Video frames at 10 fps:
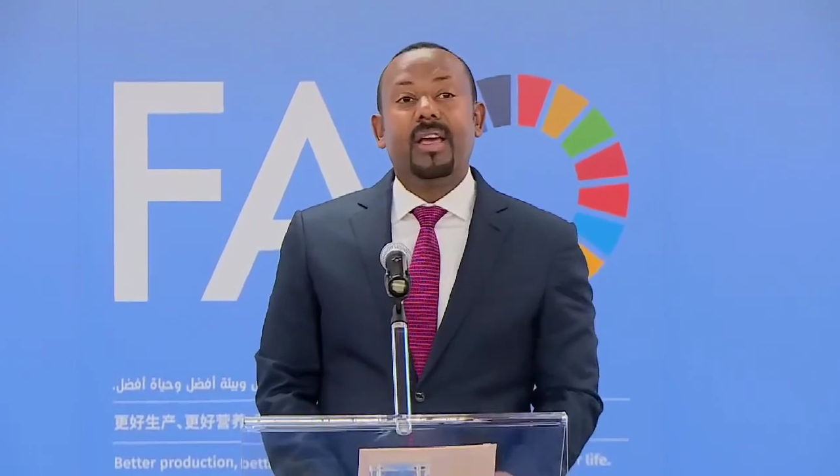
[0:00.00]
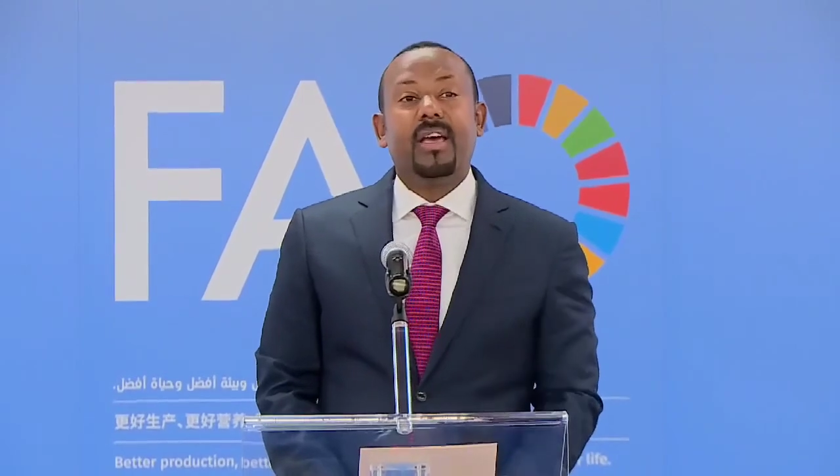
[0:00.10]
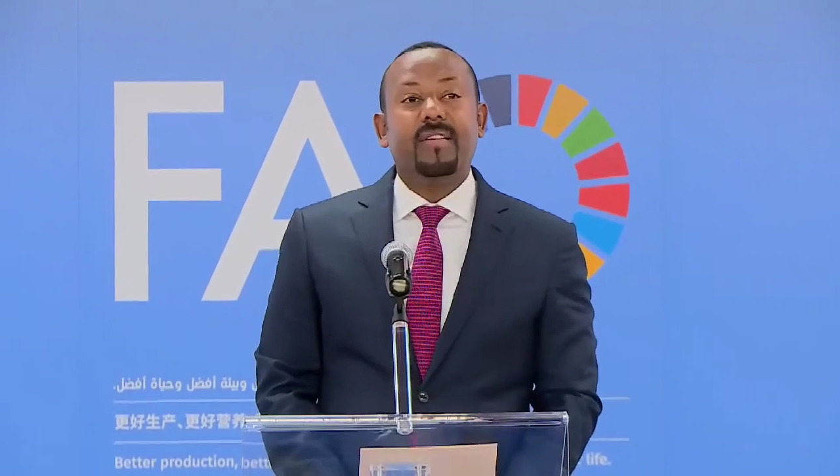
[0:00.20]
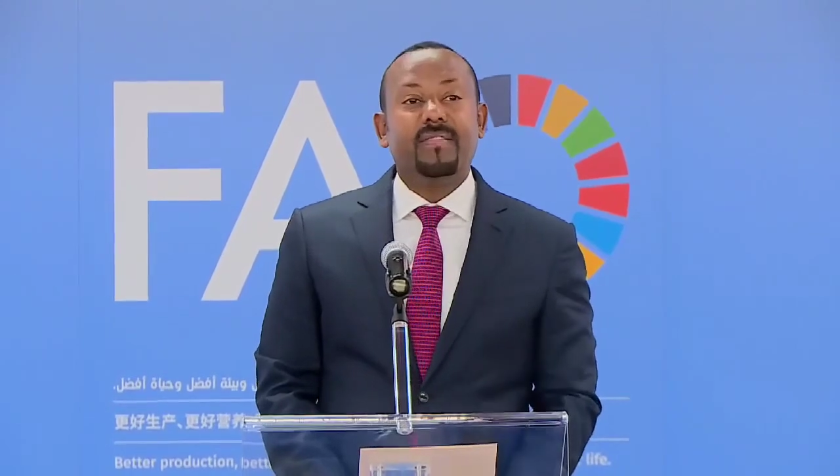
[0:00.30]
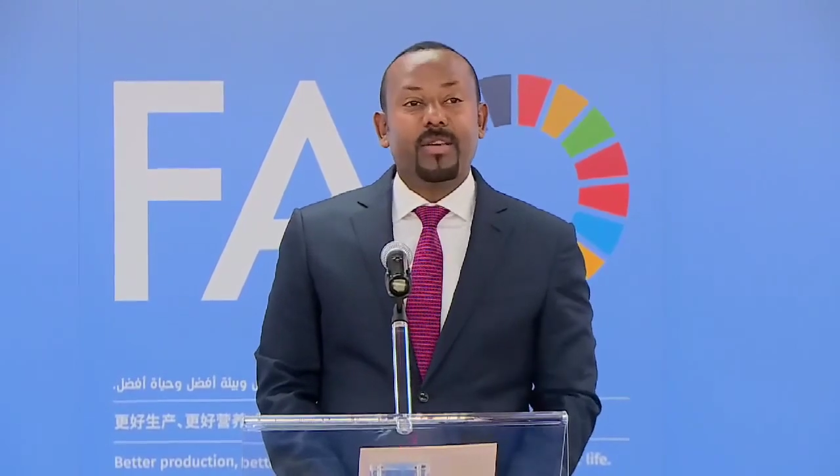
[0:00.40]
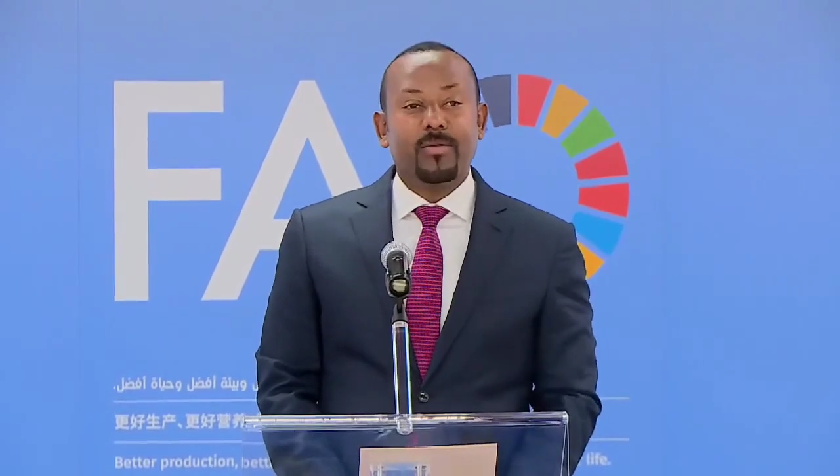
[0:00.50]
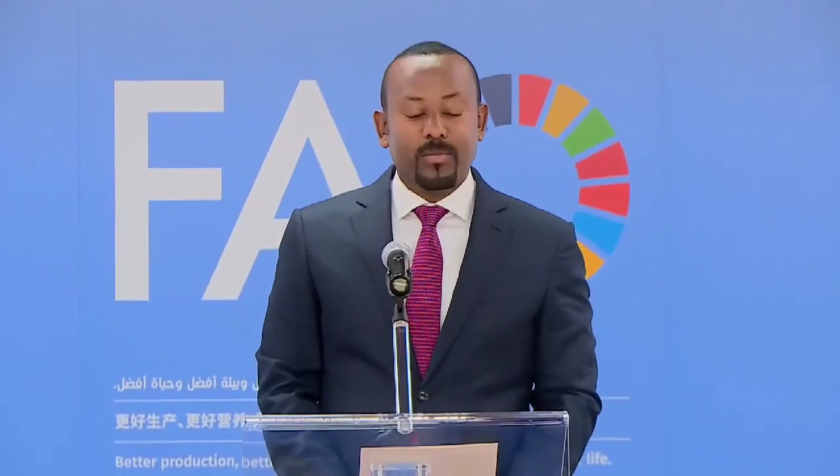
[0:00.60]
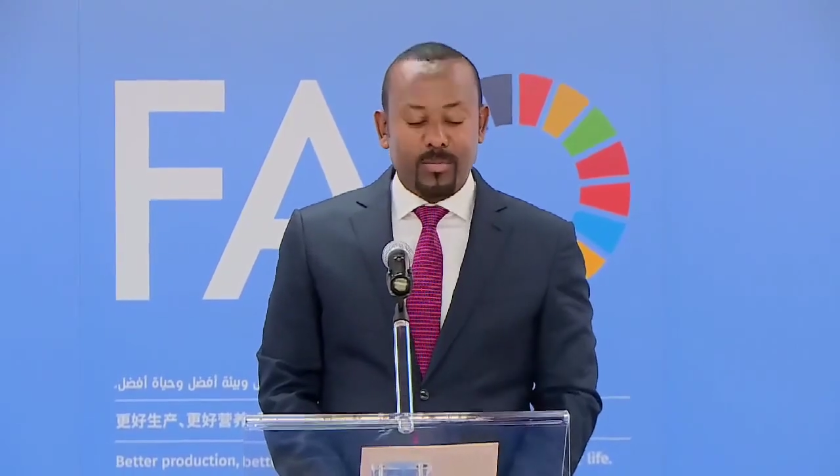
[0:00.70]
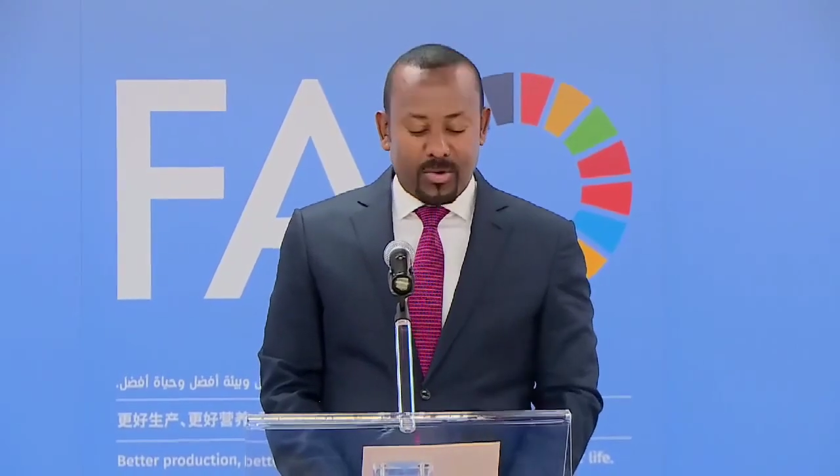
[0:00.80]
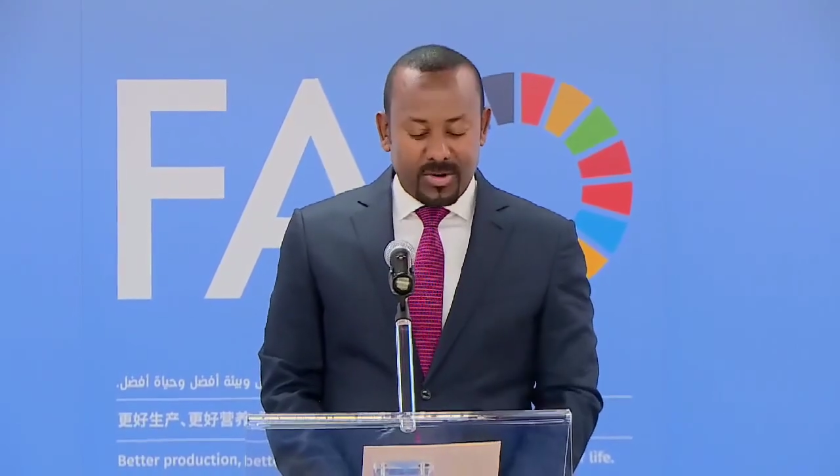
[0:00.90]
a very good
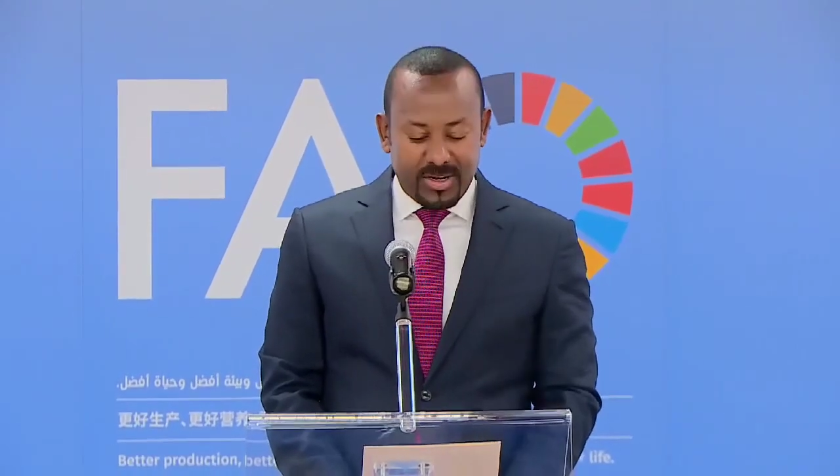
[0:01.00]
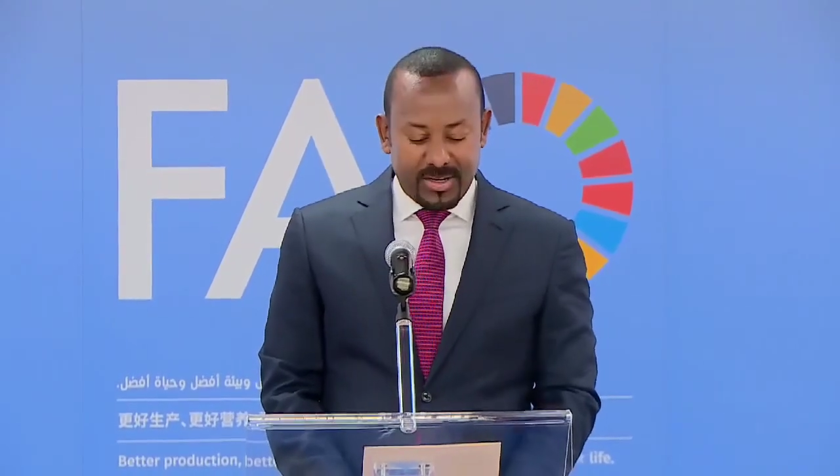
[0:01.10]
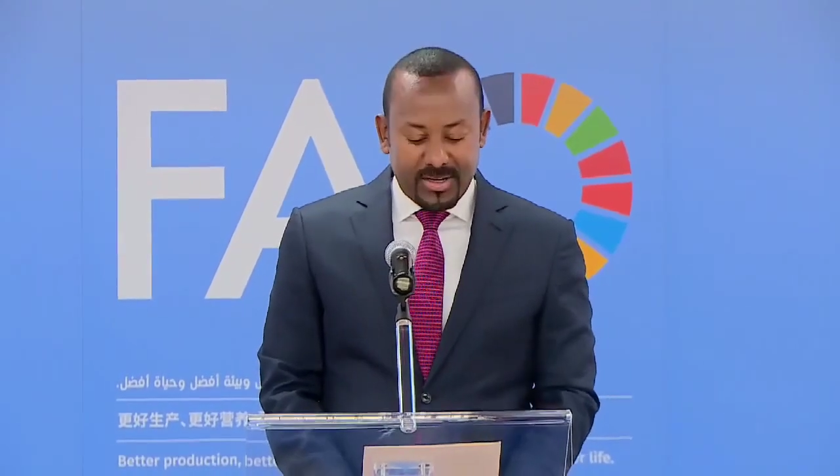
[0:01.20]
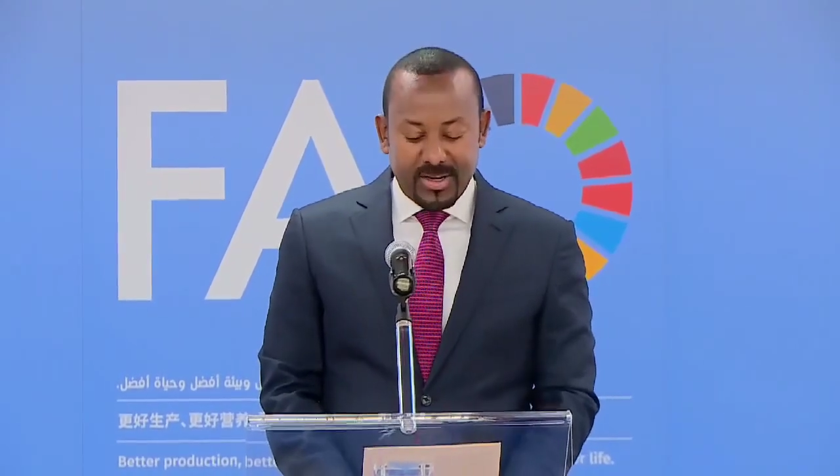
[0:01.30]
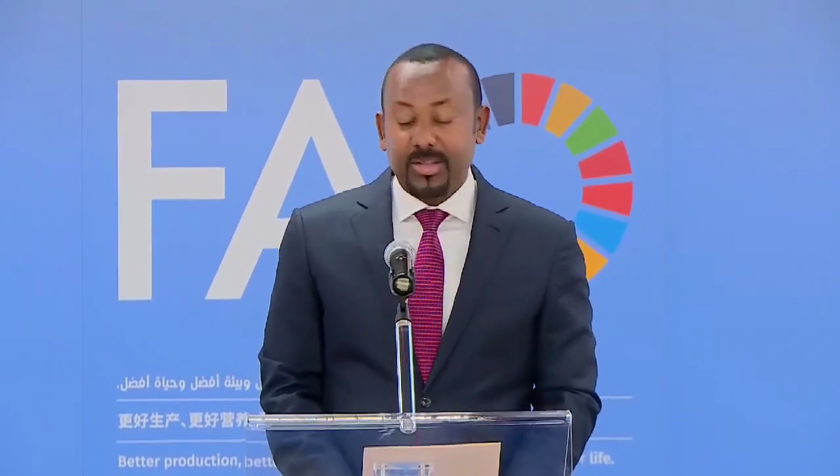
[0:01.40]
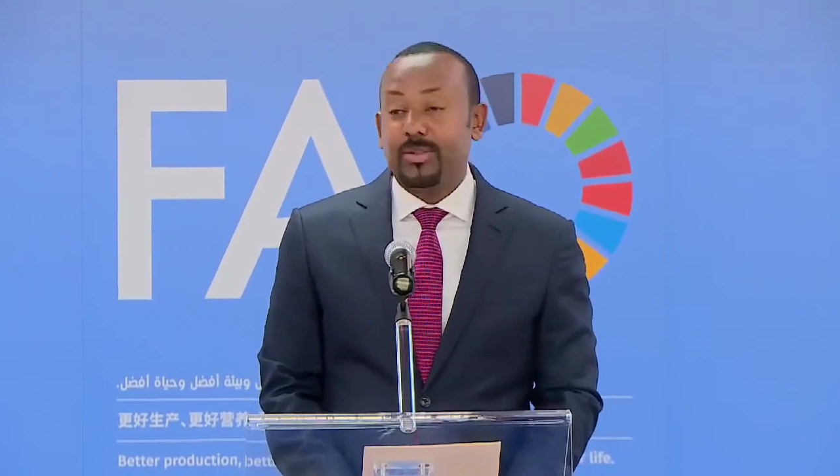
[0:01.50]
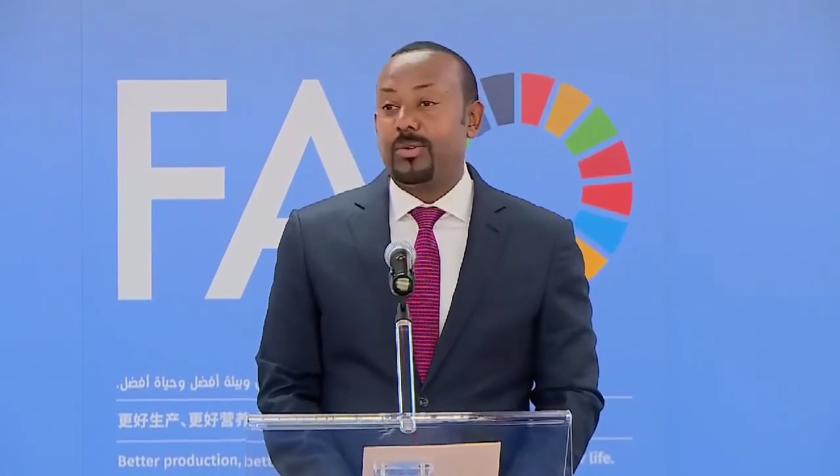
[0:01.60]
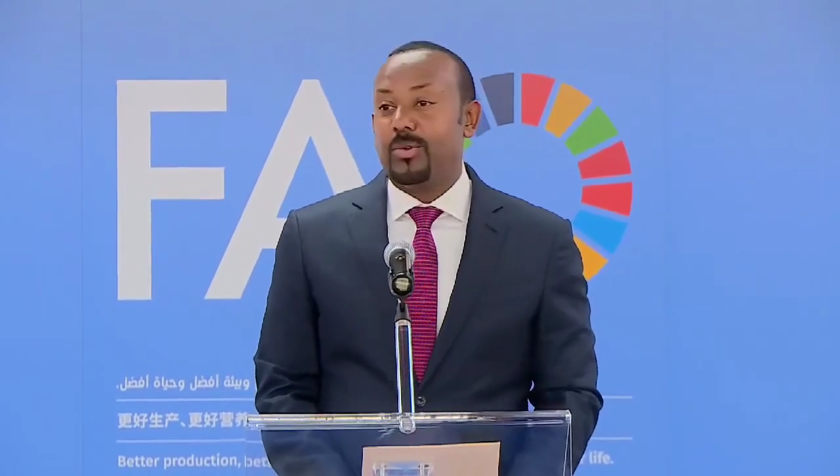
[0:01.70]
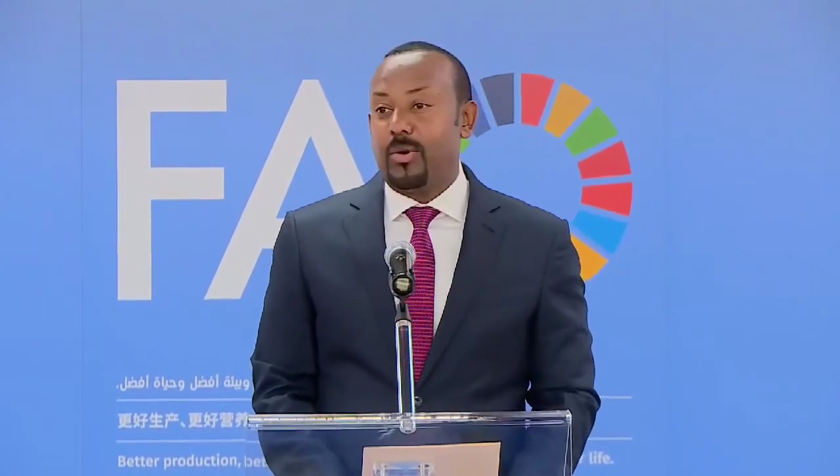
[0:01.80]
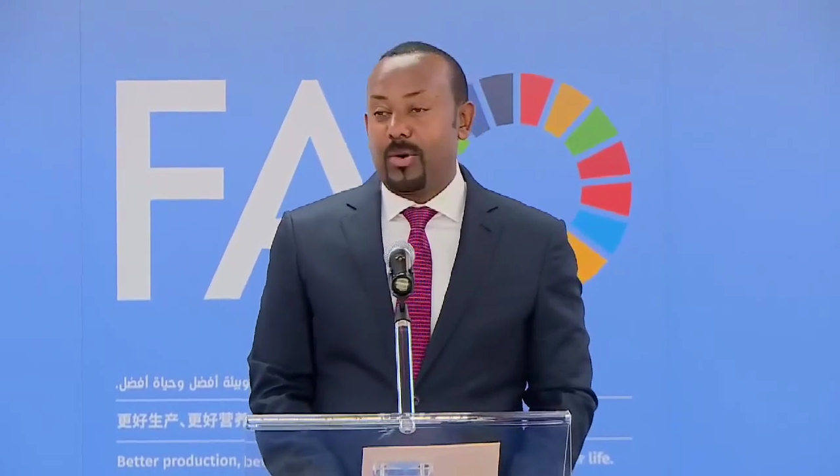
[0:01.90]
morning to
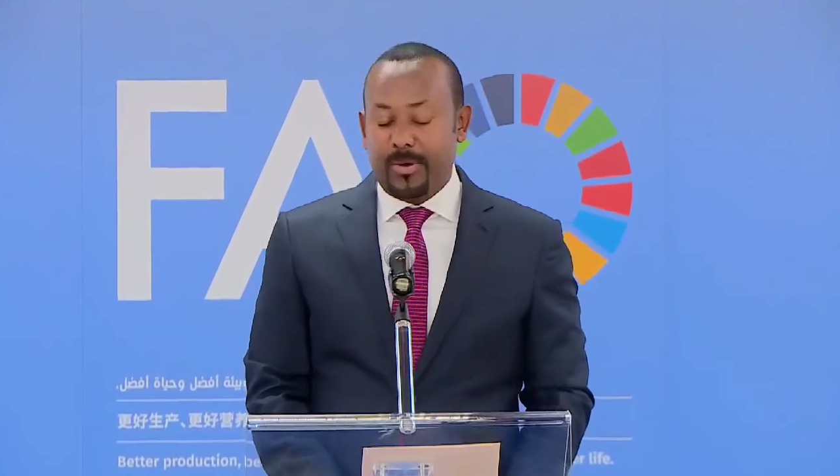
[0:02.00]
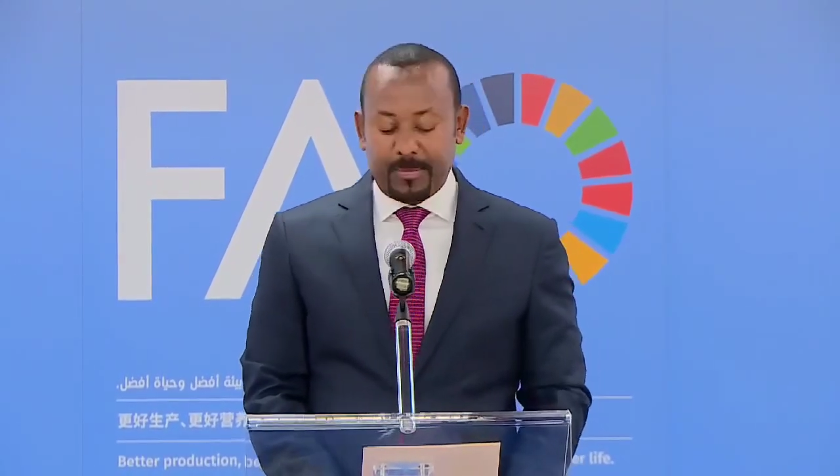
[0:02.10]
you all.